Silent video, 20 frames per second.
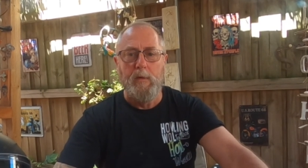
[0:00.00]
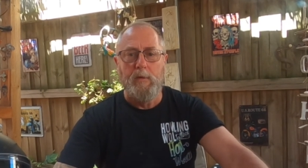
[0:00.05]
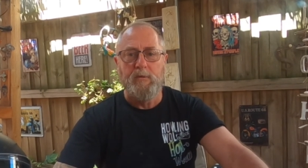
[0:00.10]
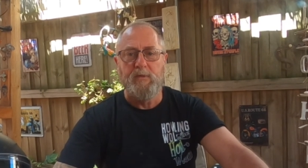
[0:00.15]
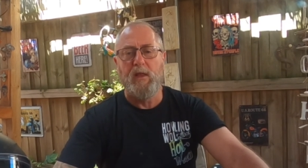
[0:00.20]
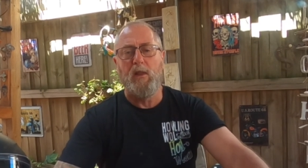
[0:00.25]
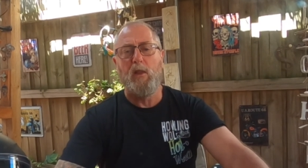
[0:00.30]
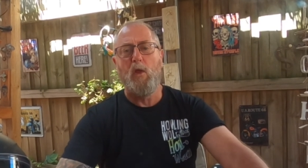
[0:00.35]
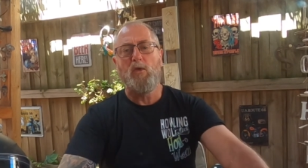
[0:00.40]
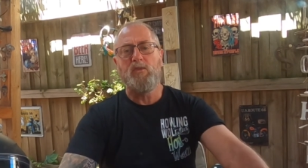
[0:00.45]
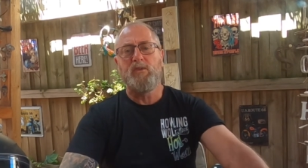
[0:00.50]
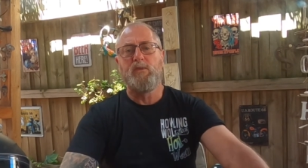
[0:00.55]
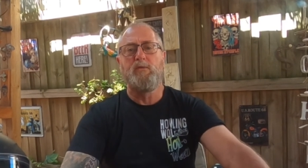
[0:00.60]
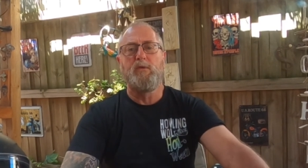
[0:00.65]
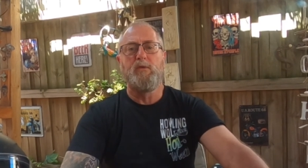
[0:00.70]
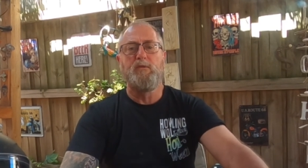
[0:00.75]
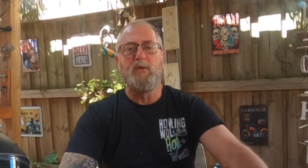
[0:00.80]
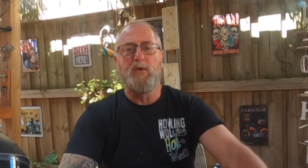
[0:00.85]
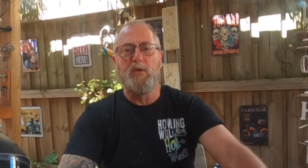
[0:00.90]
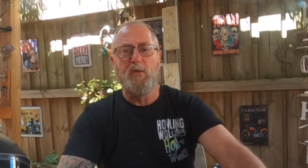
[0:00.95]
So lots of
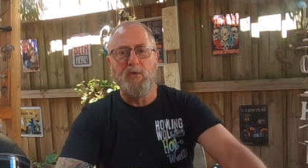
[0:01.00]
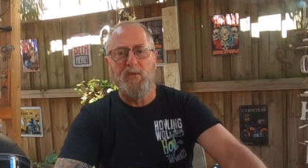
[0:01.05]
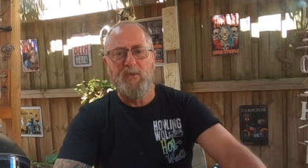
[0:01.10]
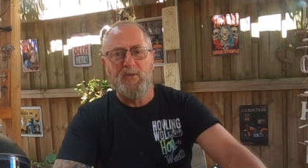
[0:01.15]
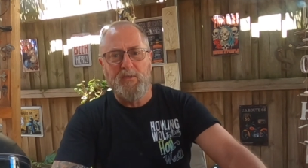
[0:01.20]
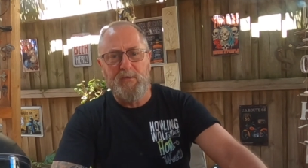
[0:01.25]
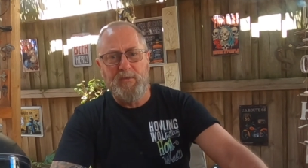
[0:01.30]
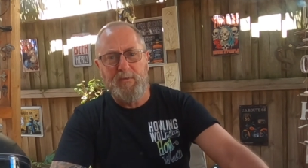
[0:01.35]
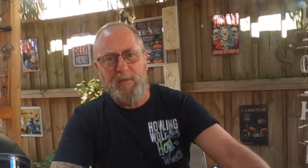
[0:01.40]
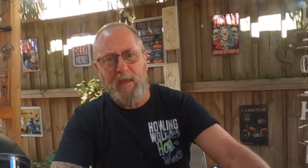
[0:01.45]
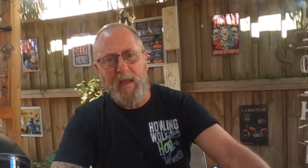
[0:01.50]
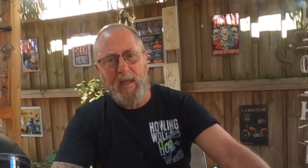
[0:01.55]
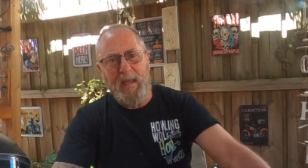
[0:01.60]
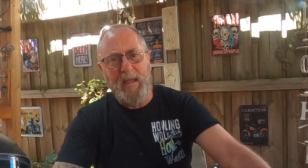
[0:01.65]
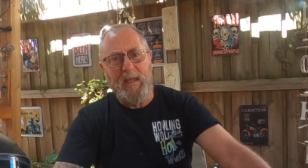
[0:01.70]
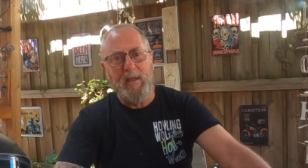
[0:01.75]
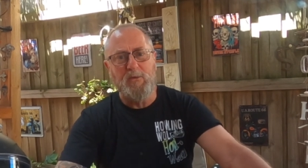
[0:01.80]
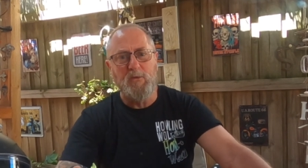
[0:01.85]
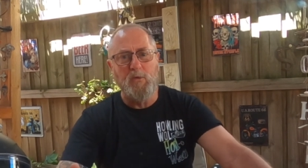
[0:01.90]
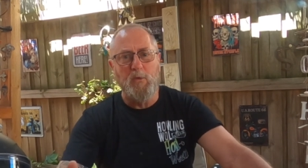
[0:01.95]
reviews
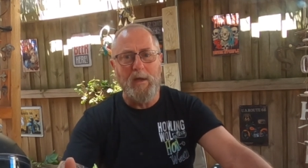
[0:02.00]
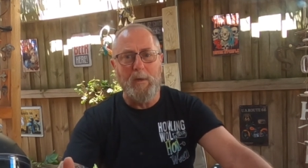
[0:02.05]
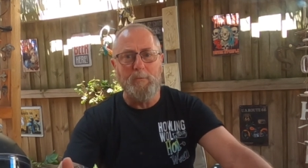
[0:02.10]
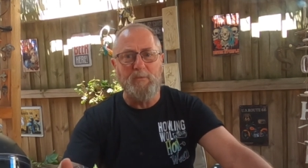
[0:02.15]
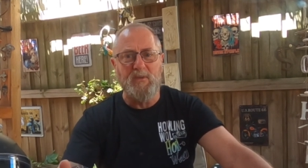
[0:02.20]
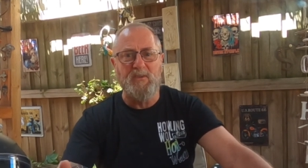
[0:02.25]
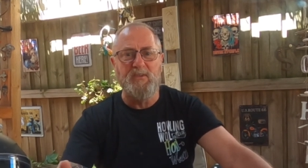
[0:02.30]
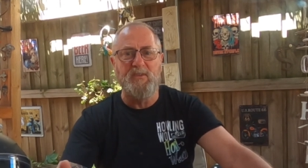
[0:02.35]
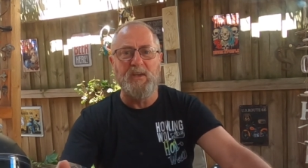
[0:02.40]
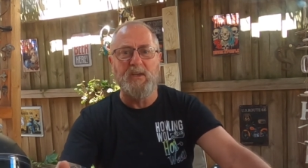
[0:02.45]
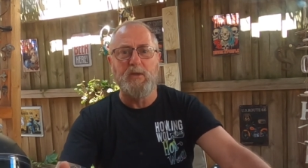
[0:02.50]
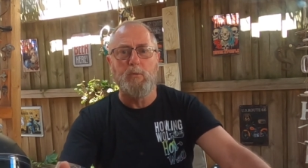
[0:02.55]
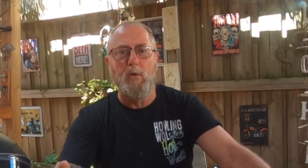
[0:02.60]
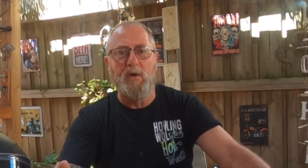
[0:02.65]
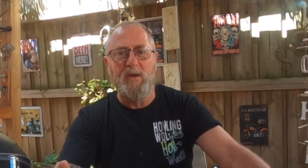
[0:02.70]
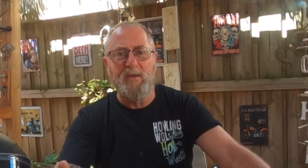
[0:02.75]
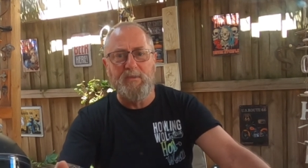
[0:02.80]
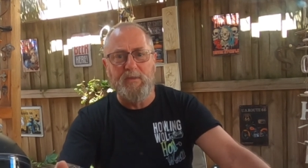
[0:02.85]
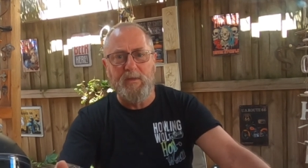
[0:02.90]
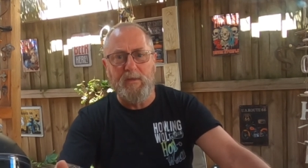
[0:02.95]
taking it took up to six
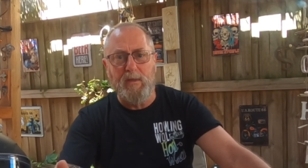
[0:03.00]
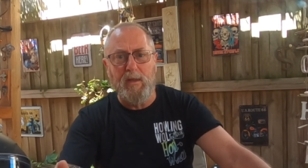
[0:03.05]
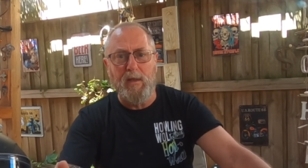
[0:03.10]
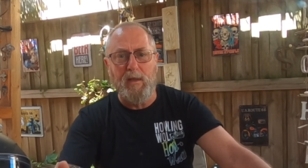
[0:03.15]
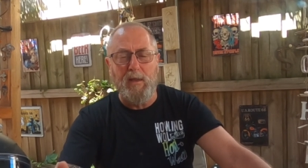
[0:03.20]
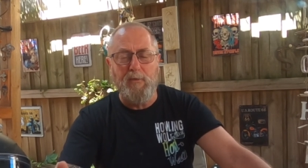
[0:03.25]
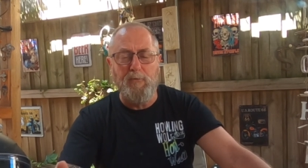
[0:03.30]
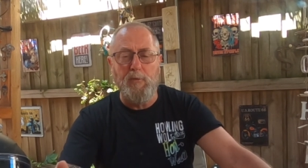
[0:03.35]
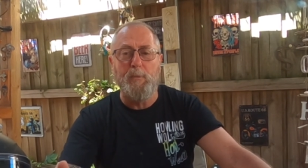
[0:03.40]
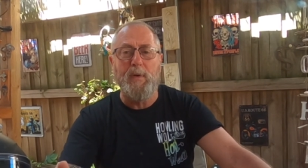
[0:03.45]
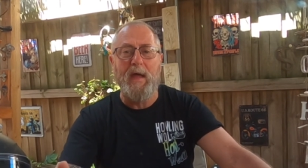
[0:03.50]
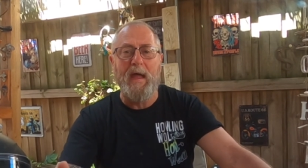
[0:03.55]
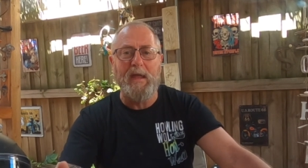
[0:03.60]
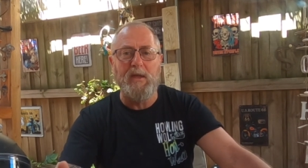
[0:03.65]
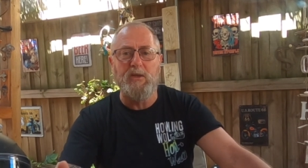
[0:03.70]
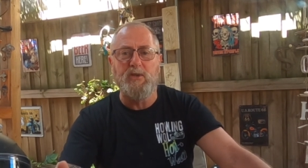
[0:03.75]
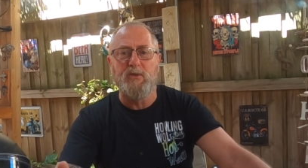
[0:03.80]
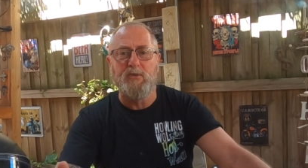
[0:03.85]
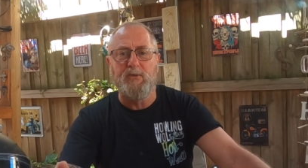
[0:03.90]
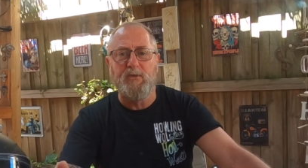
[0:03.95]
weeks to deliver
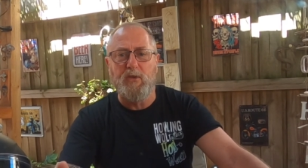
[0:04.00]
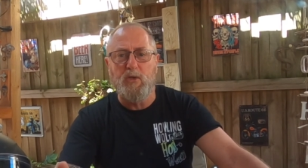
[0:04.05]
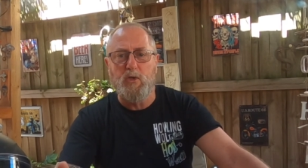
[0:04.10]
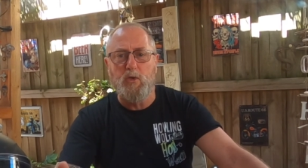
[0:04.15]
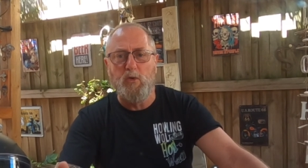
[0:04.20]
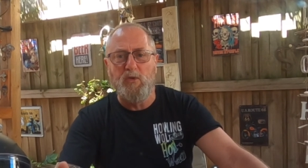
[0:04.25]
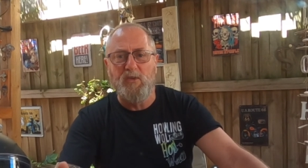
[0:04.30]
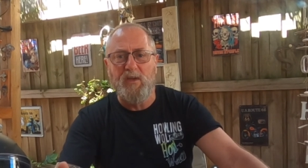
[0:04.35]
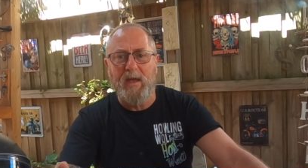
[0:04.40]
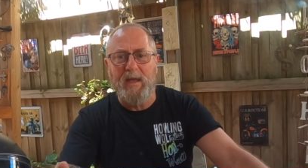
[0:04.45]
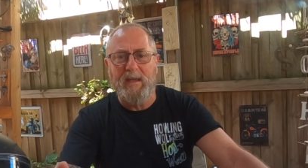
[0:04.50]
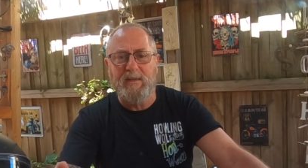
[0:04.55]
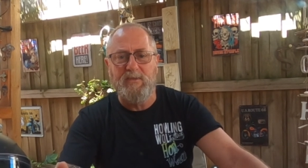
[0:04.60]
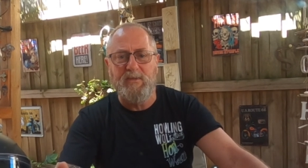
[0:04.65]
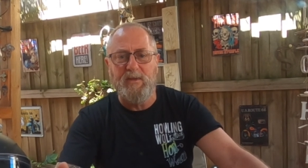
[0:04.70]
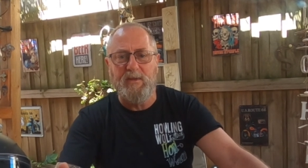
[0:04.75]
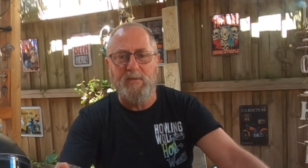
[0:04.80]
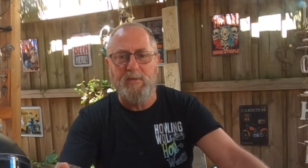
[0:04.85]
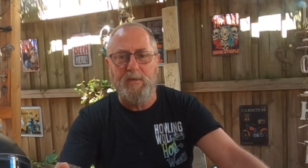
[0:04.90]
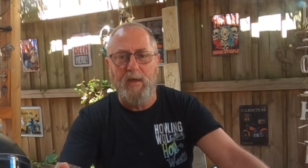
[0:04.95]
packages that should take
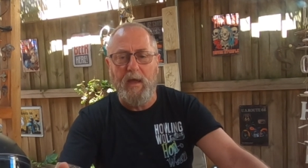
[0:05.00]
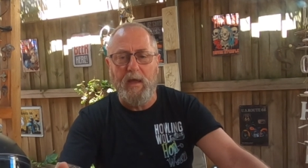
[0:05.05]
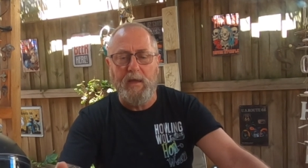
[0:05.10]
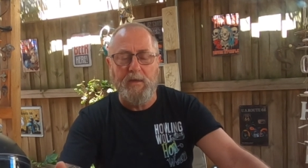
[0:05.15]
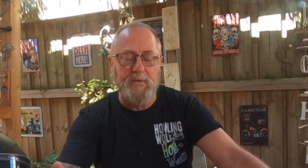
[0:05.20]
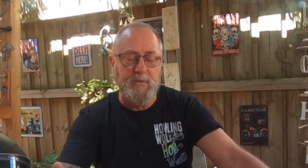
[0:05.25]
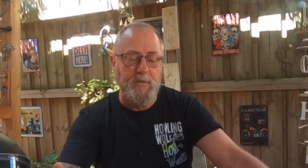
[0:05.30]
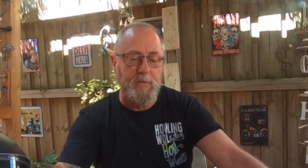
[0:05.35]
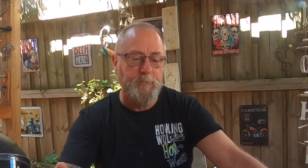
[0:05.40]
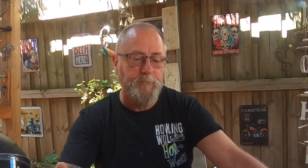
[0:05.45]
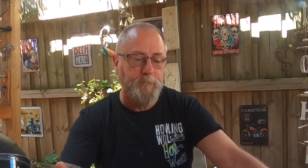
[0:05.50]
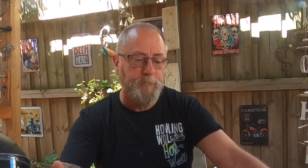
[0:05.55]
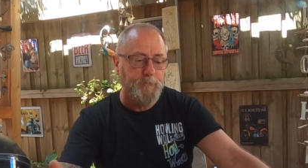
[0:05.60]
six days.